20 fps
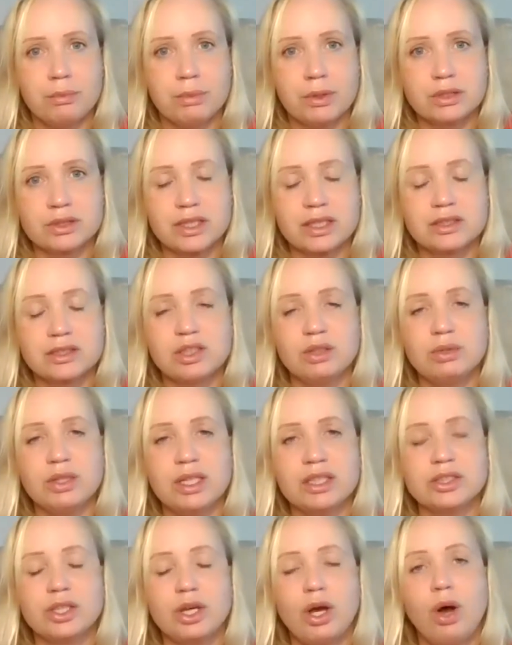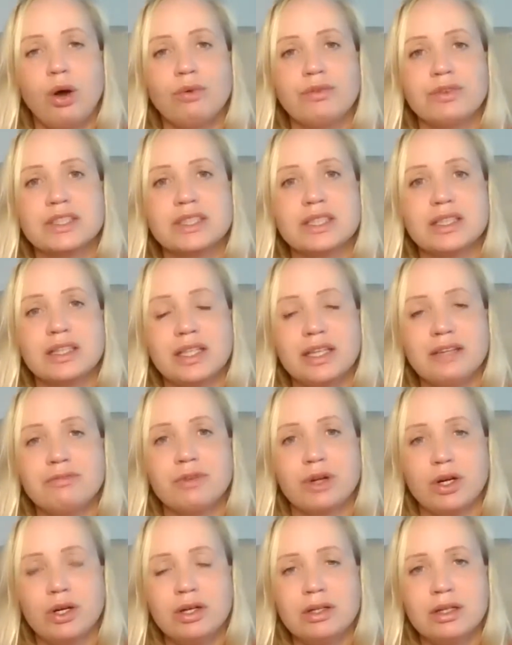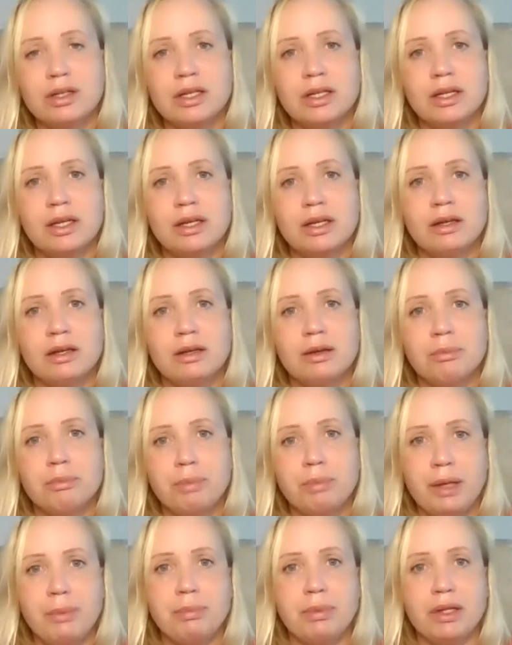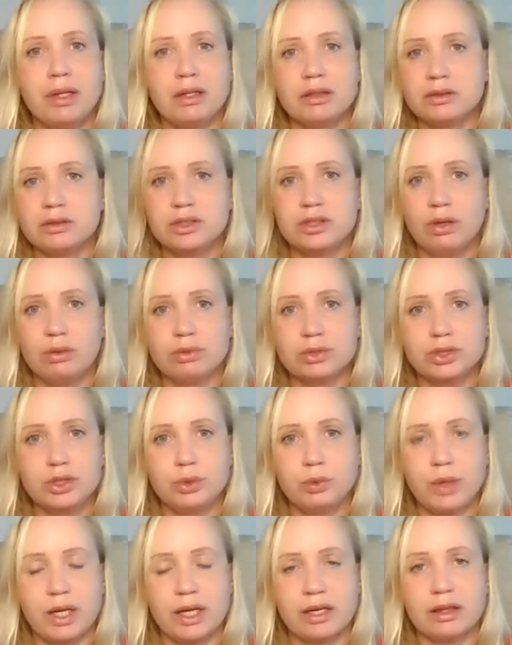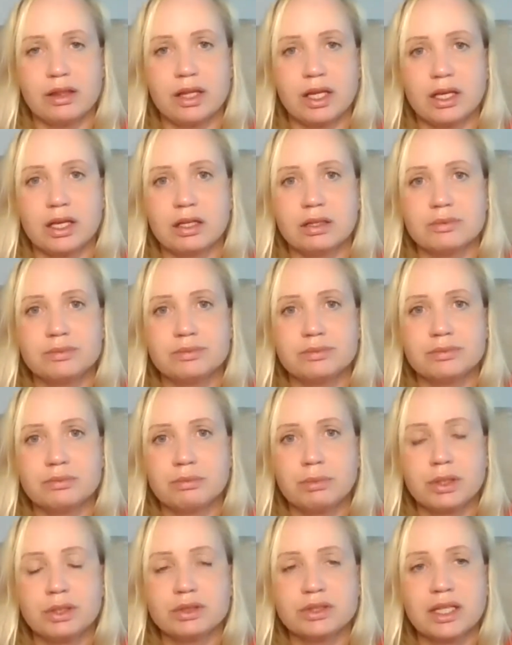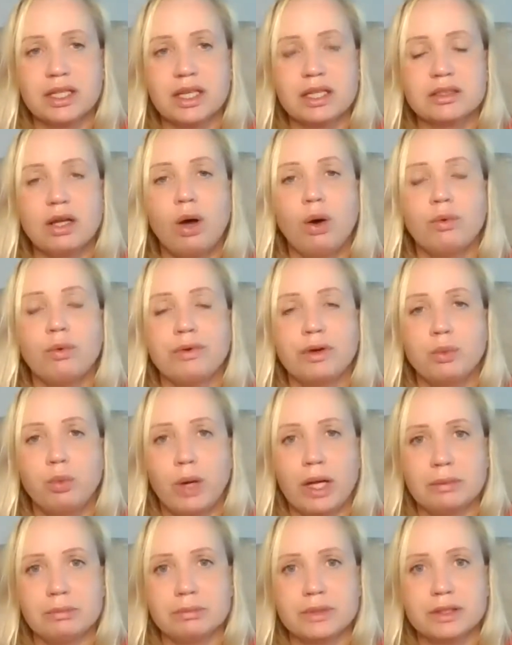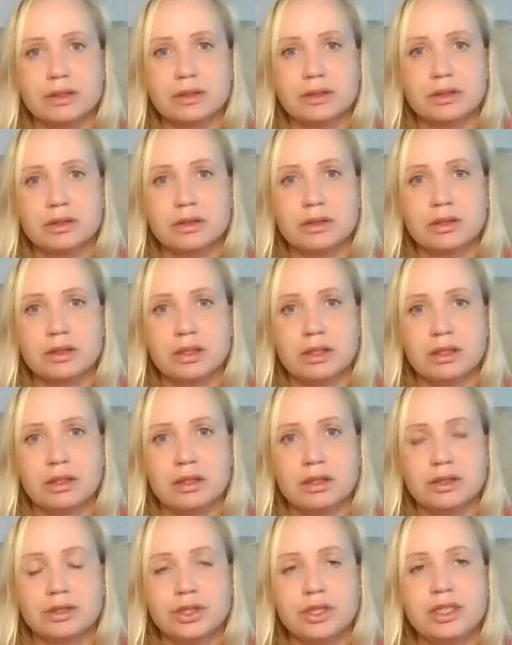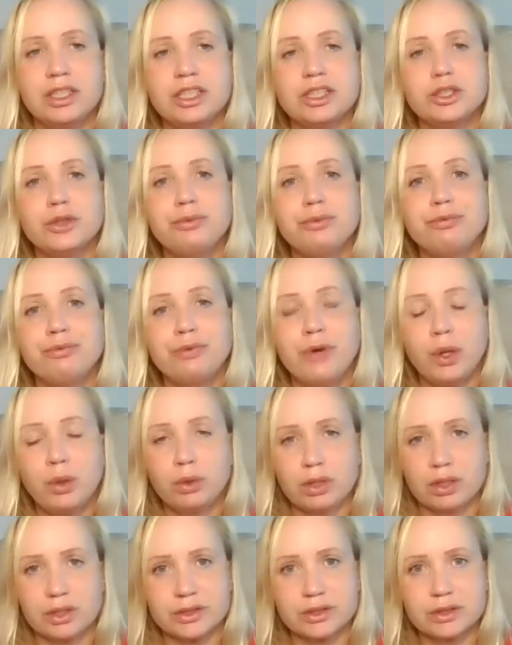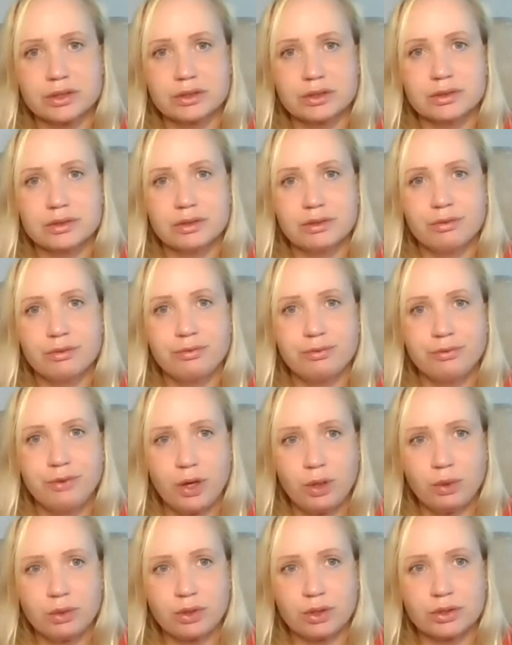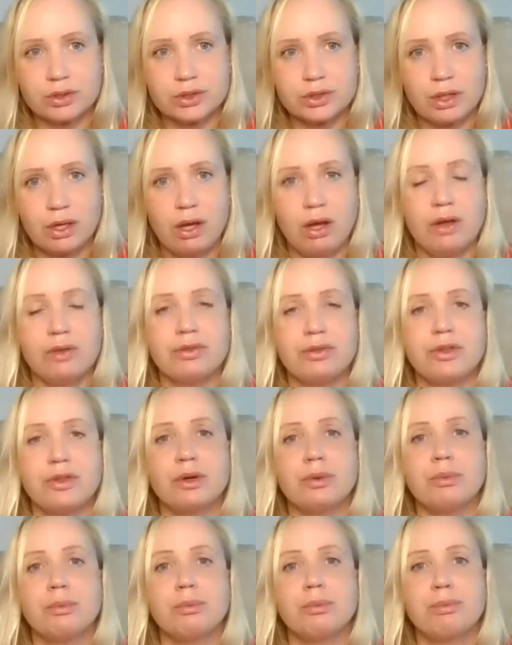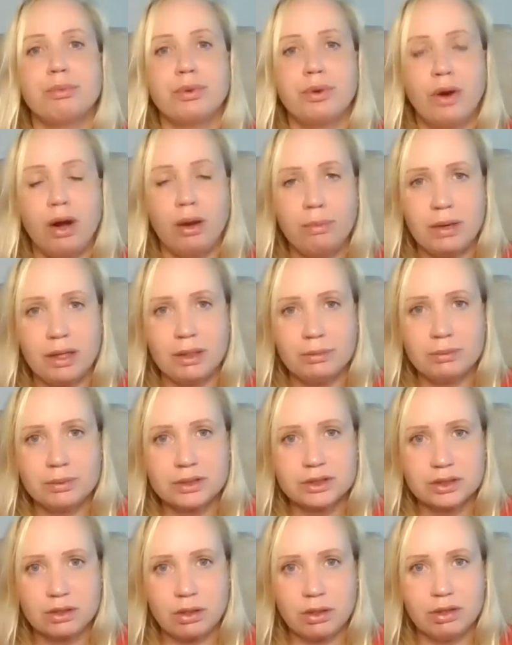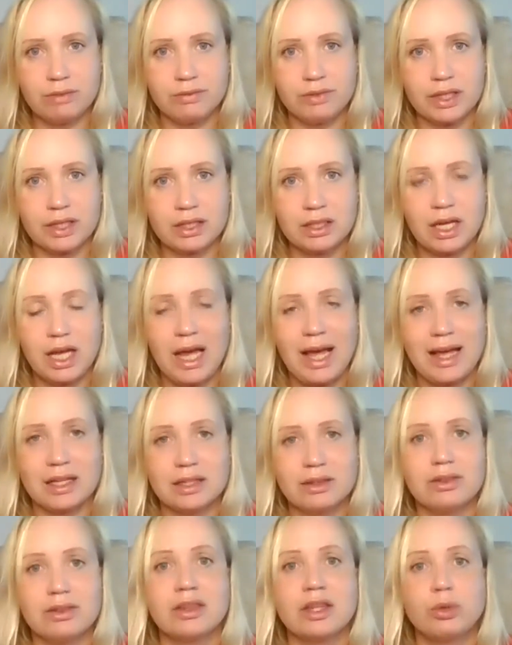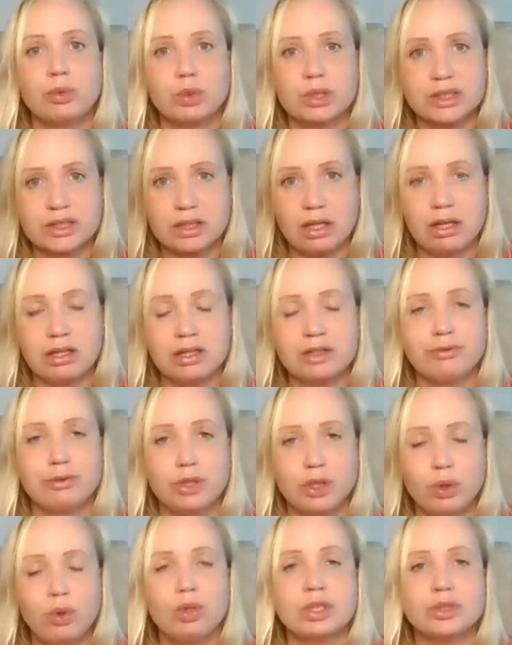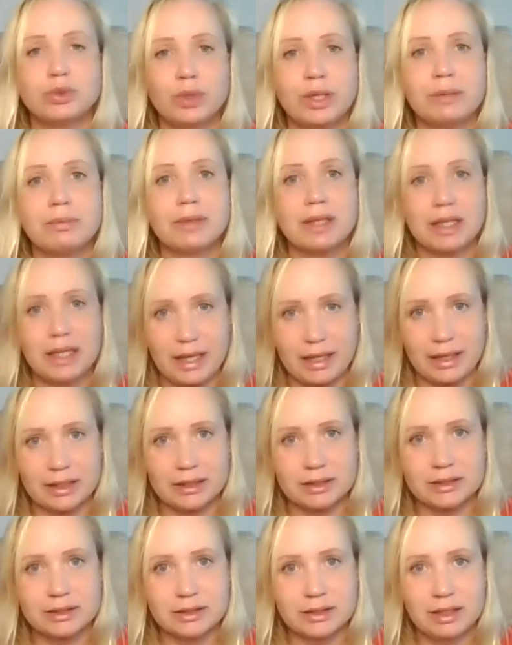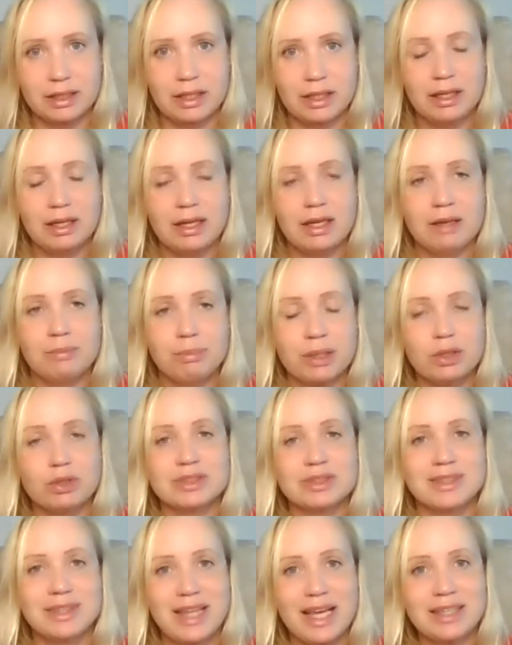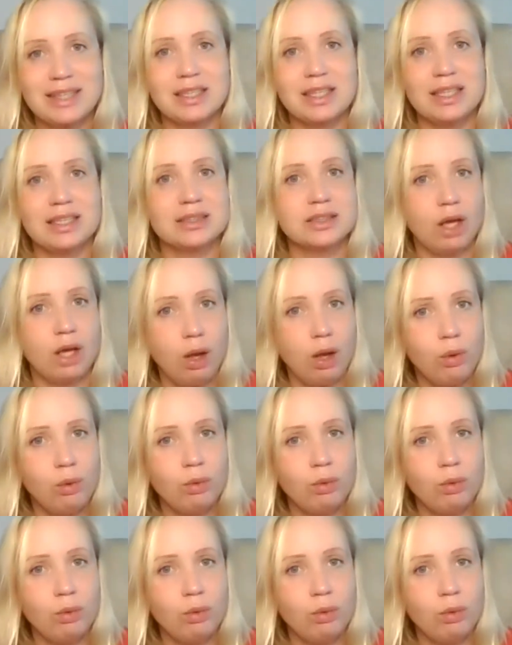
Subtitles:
Because as soon as you over-deliver, people don't do anything because they get overwhelmed. So you need to focus on the problem solving and the result for your dream client, because that is